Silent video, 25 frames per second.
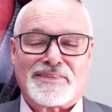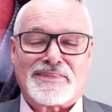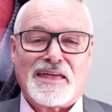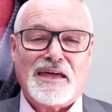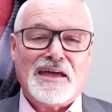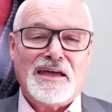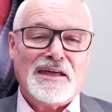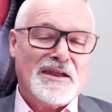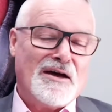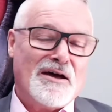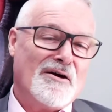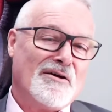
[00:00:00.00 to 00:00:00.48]

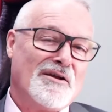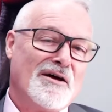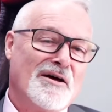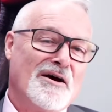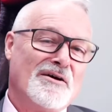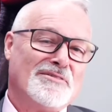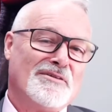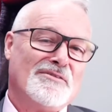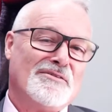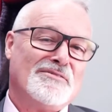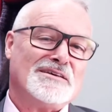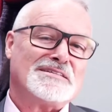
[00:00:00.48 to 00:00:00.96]
Now, I know
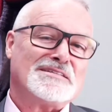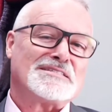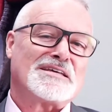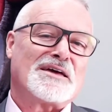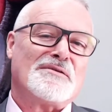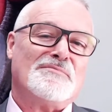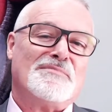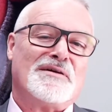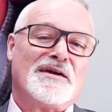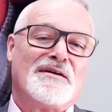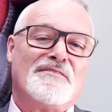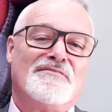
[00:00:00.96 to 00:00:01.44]
that this
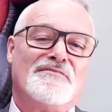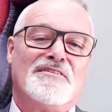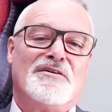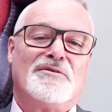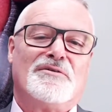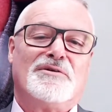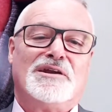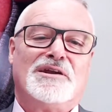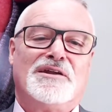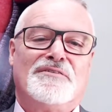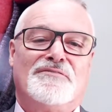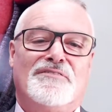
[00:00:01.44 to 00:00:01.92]
can be a
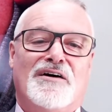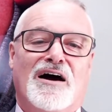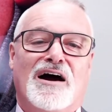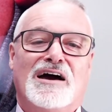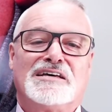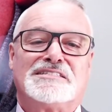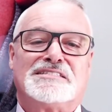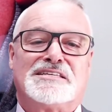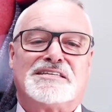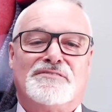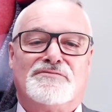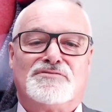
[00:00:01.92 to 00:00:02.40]
very
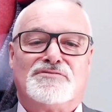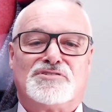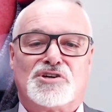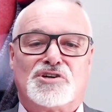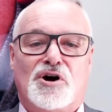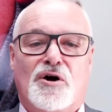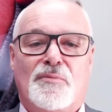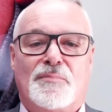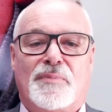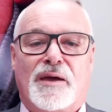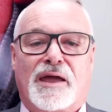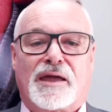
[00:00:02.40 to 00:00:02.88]
divisive
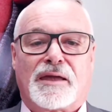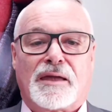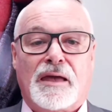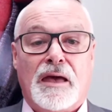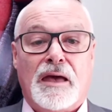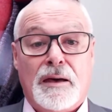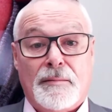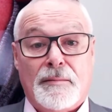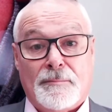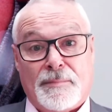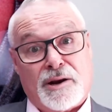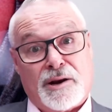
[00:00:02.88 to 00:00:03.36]
topic,
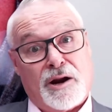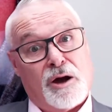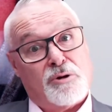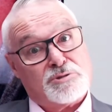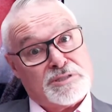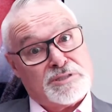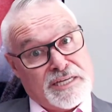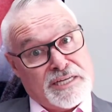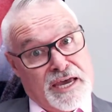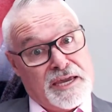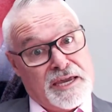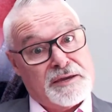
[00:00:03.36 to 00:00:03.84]
but I'll
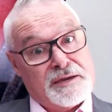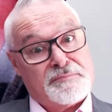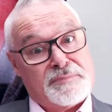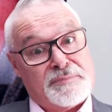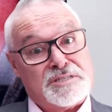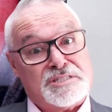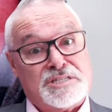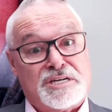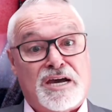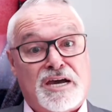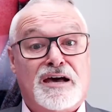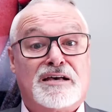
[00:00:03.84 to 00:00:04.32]
take my
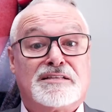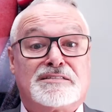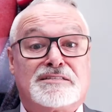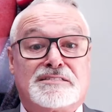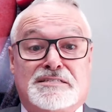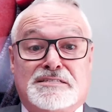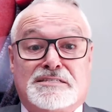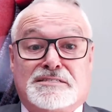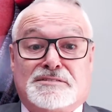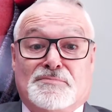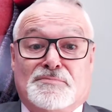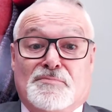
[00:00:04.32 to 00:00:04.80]
chance
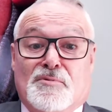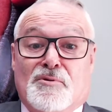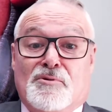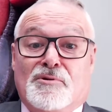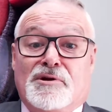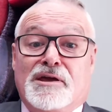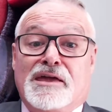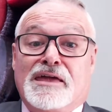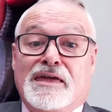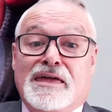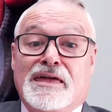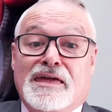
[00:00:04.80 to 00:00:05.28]
this
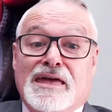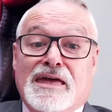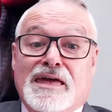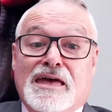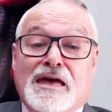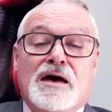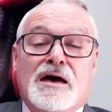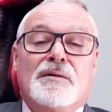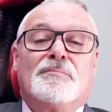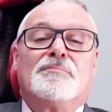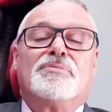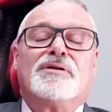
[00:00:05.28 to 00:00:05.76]
morning.
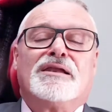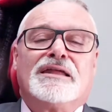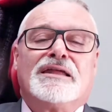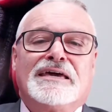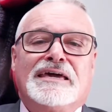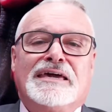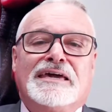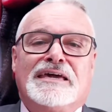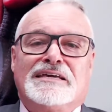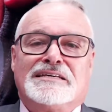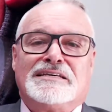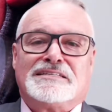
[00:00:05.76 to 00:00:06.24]

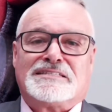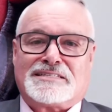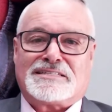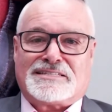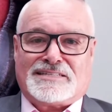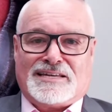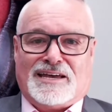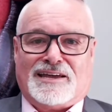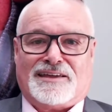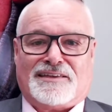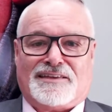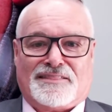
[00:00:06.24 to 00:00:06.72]
Please
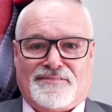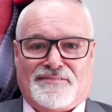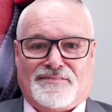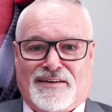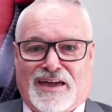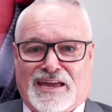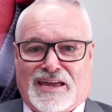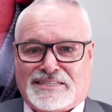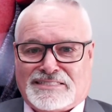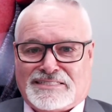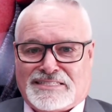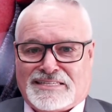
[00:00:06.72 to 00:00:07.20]
take the
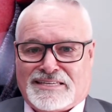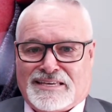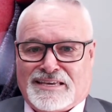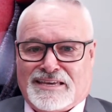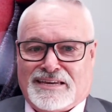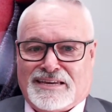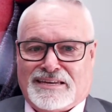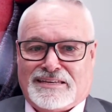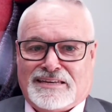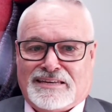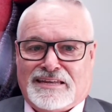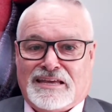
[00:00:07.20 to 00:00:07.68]

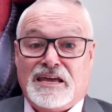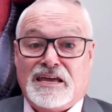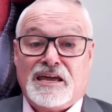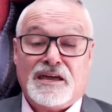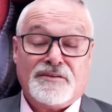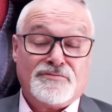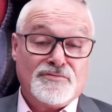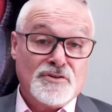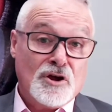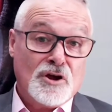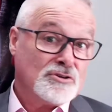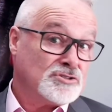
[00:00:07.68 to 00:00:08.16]
vaccine.
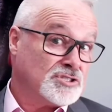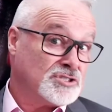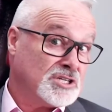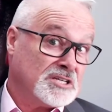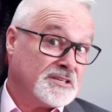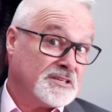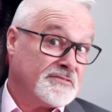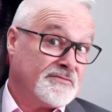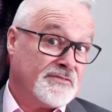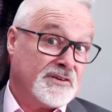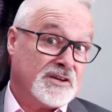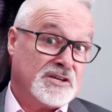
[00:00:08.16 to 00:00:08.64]
If not
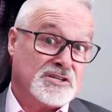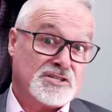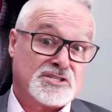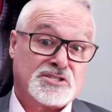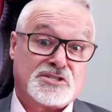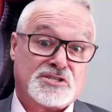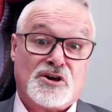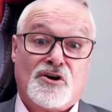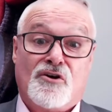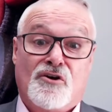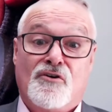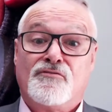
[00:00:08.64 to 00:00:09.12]
just for
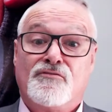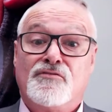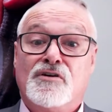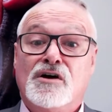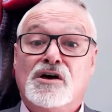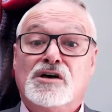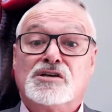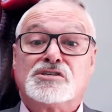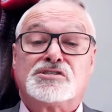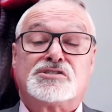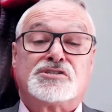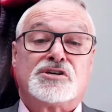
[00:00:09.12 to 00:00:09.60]
yourself,
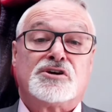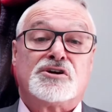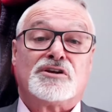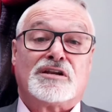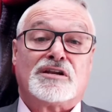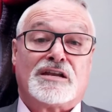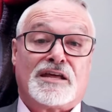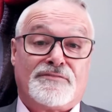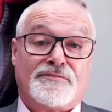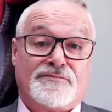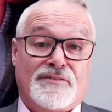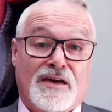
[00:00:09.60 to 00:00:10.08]

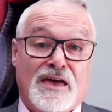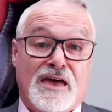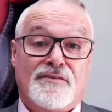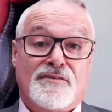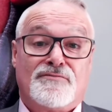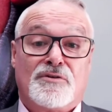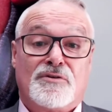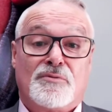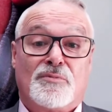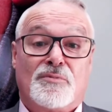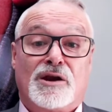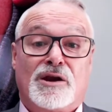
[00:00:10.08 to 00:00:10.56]
certainly for
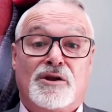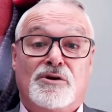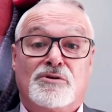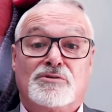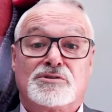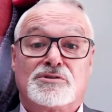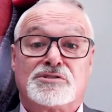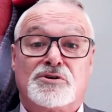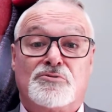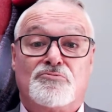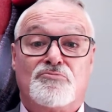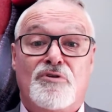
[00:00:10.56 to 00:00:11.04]
everyone
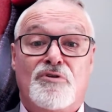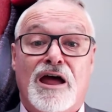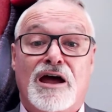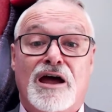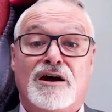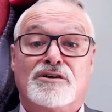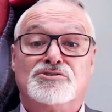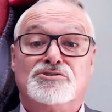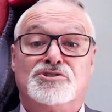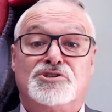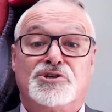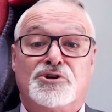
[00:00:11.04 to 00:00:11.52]
else
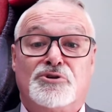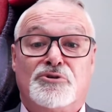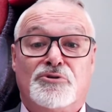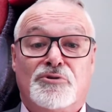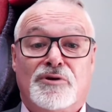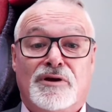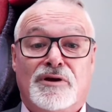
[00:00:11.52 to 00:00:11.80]
around you.